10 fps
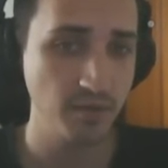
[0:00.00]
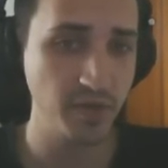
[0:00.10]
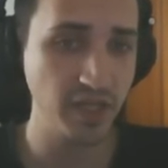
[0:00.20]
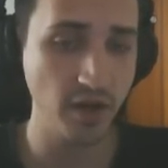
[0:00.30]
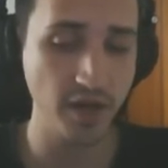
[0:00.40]

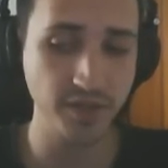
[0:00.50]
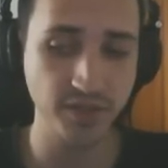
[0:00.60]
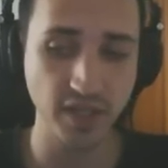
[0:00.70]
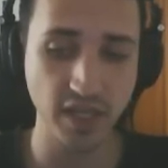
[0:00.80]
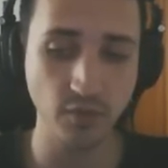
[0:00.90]

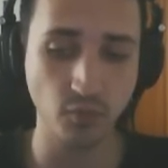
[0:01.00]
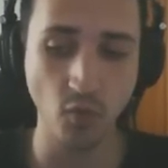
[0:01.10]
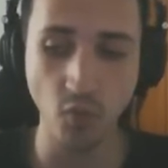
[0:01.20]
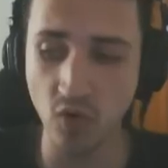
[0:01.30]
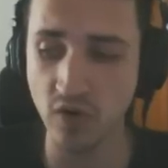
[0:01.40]
because it
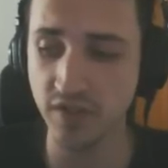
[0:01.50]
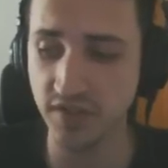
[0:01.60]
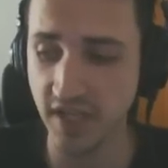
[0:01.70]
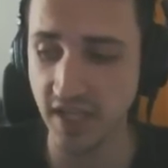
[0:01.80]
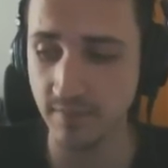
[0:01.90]
rewards
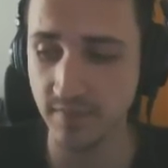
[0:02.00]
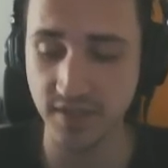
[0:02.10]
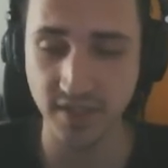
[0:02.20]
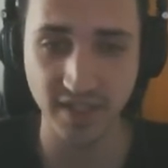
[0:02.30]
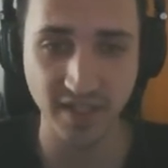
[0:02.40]

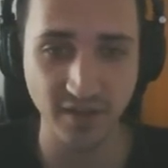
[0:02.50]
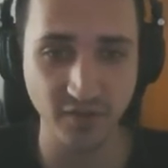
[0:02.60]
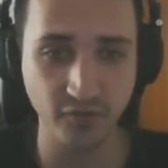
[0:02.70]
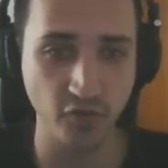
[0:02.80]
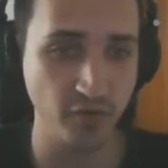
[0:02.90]
teams
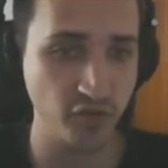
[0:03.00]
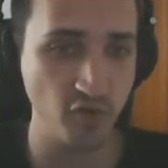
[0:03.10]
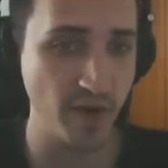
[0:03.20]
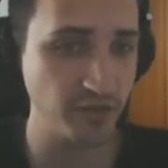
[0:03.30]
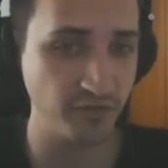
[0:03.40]
for too
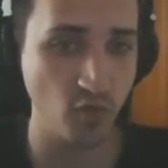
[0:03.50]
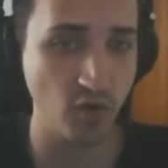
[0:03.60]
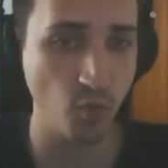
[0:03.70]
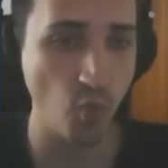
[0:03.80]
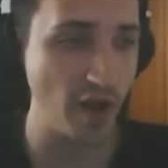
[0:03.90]
much
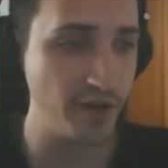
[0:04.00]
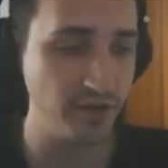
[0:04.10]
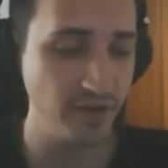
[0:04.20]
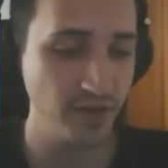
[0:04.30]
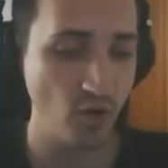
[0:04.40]
for
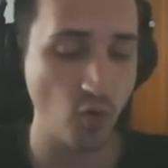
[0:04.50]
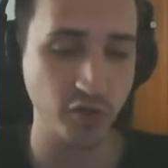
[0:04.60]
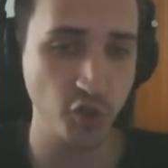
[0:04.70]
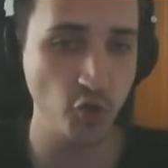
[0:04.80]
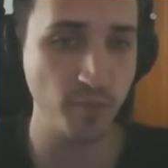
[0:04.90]
1 or
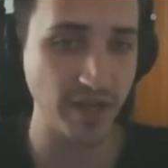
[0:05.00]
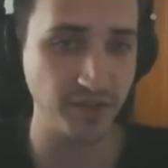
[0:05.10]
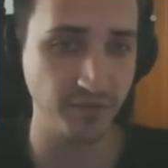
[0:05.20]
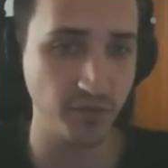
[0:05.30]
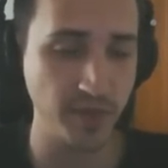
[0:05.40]
2
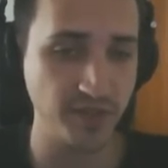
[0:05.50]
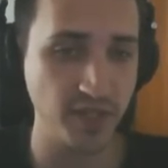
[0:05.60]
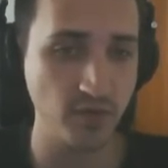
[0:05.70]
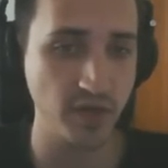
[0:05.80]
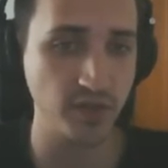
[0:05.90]
best of 3
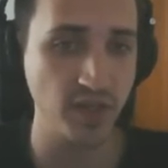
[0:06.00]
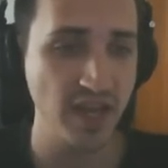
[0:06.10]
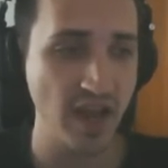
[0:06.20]
series,